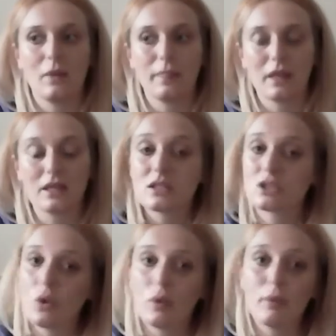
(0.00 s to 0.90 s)
is
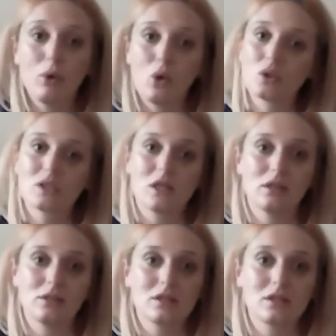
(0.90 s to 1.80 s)
so
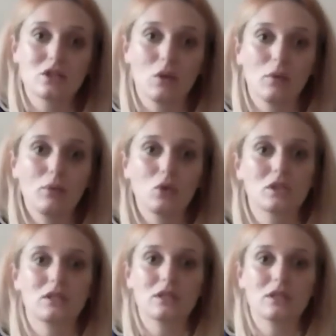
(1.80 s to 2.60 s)
important, so important.